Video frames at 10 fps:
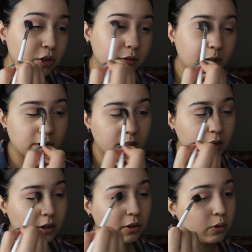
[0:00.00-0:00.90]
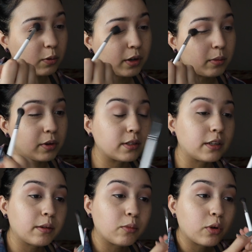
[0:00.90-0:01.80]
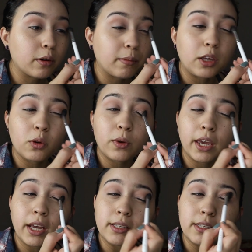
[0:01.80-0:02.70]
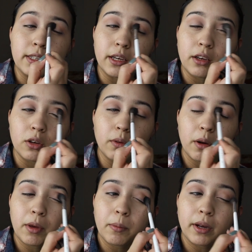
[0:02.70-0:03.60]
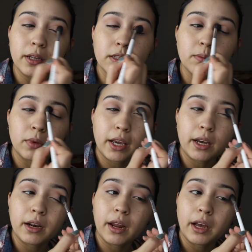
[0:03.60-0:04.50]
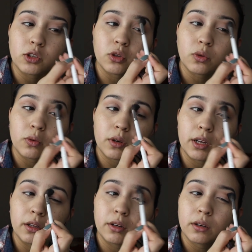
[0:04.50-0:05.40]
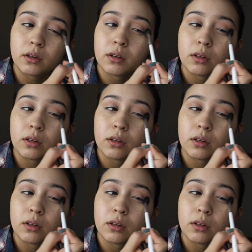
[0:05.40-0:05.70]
sure if I was lighter, you would be able to see it more. I mean, you can see it, you know what I mean? But it's like a natural color.